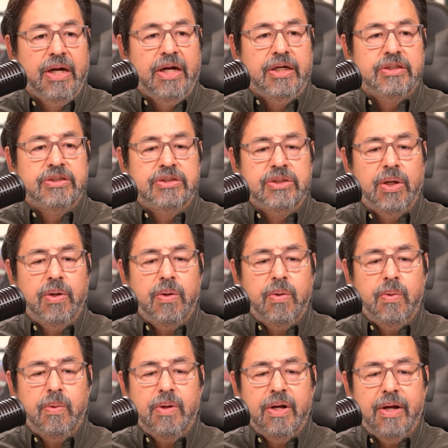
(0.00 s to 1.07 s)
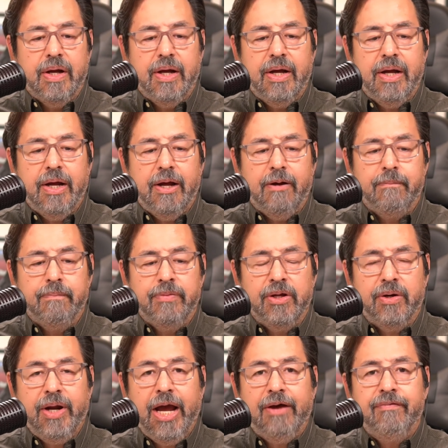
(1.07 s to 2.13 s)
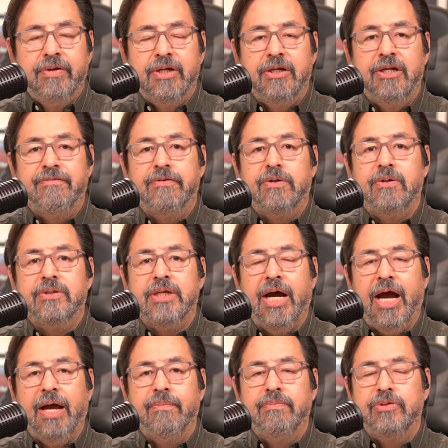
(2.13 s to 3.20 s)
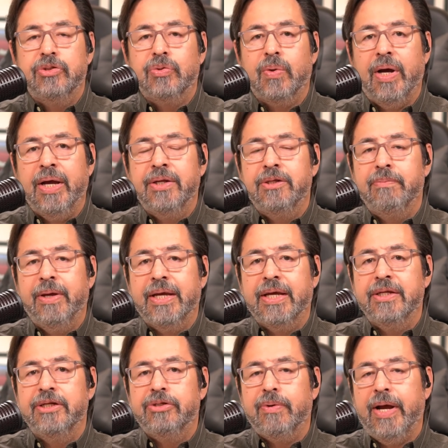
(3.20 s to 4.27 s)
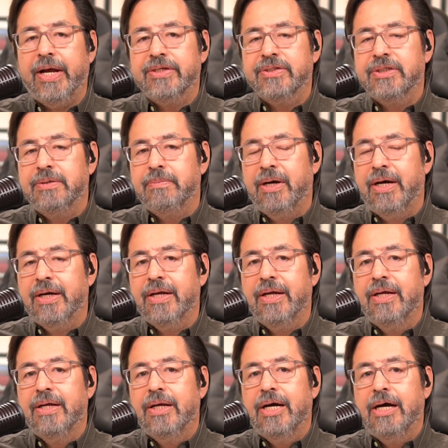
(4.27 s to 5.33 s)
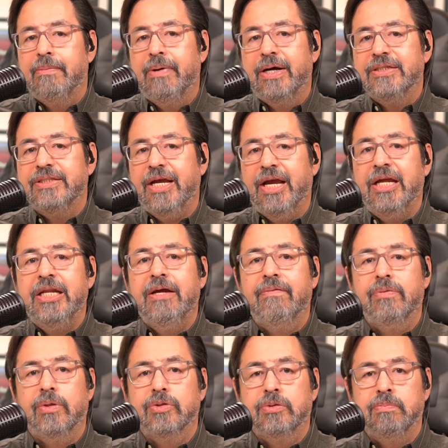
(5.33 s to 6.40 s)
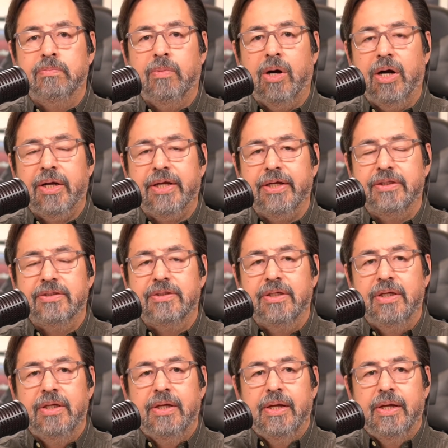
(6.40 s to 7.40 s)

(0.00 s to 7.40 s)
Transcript: So they're having a difficult time trying to make any traction amongst any of those markets.